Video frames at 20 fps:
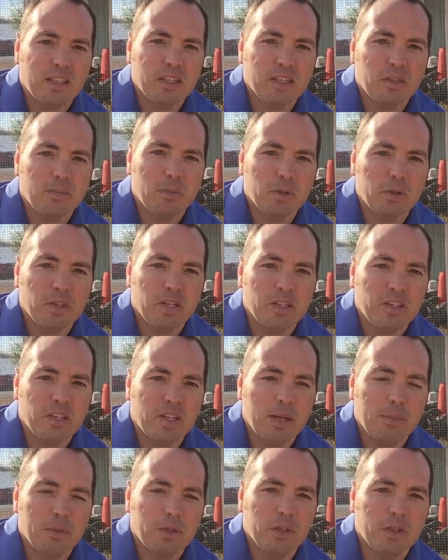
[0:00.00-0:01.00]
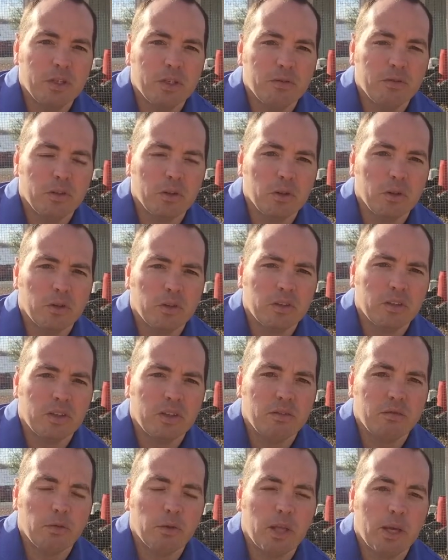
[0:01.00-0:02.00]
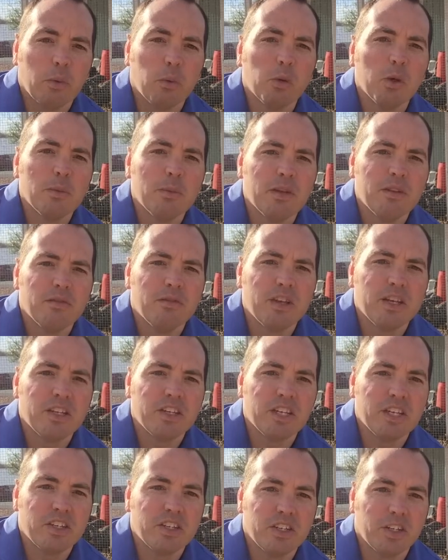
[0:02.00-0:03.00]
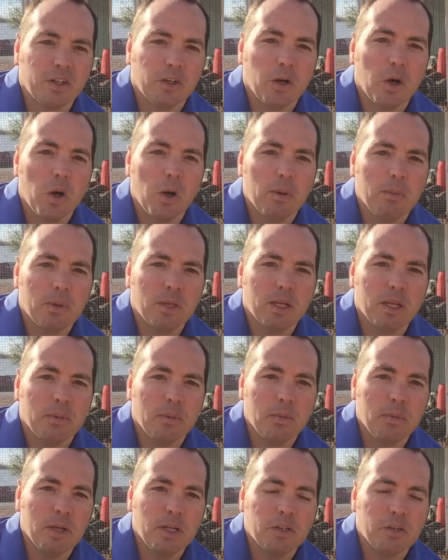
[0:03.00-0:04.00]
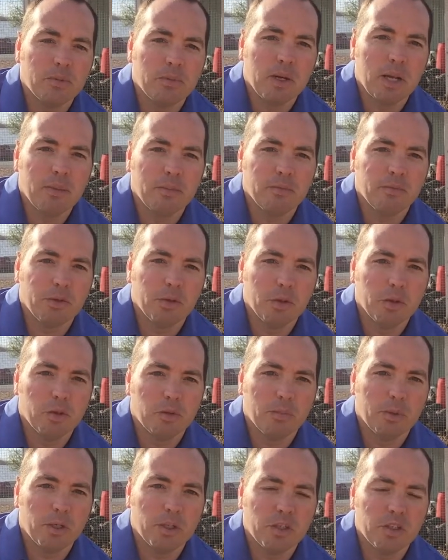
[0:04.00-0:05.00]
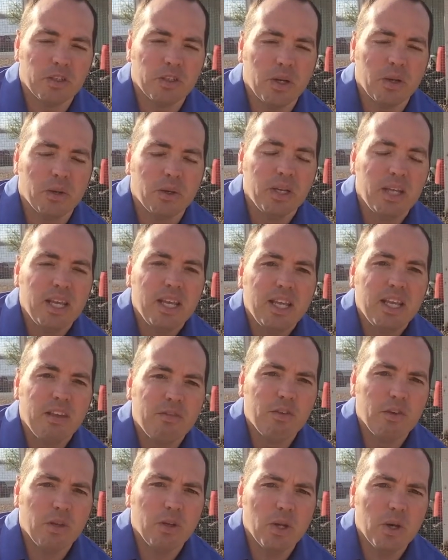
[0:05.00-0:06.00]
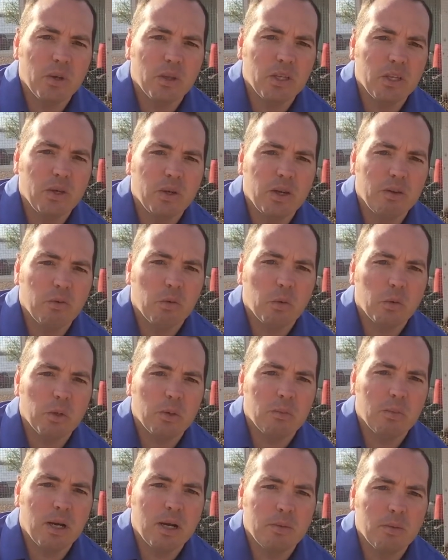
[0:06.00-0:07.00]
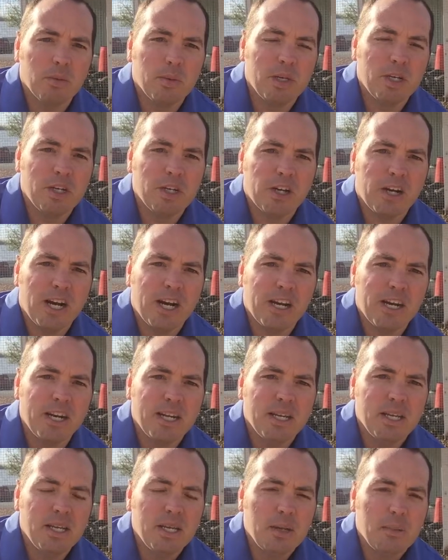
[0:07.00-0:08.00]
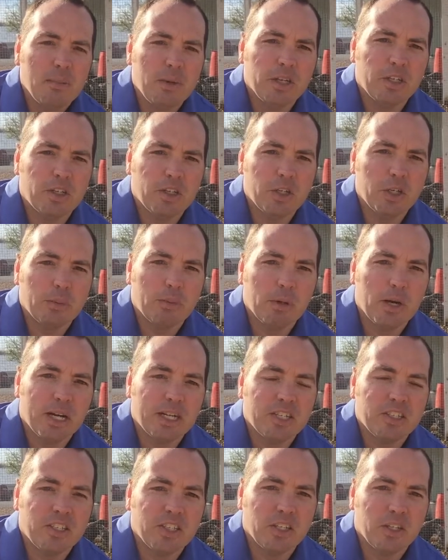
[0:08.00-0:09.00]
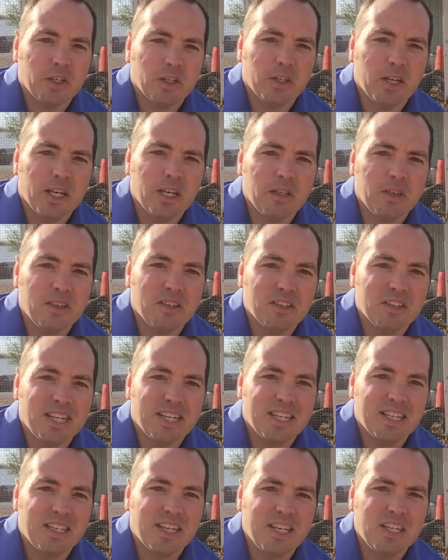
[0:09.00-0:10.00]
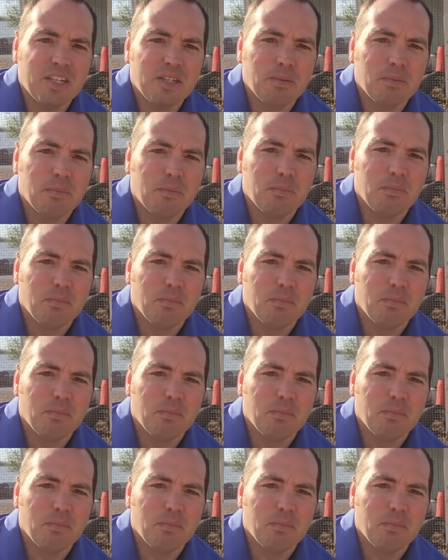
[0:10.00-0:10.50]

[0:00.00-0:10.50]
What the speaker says: this presents an opportunity for that worm infestation to grow and become a major problem for those birds. So if you know that you have a worm problem in your area, make sure you're practicing good health and sanitation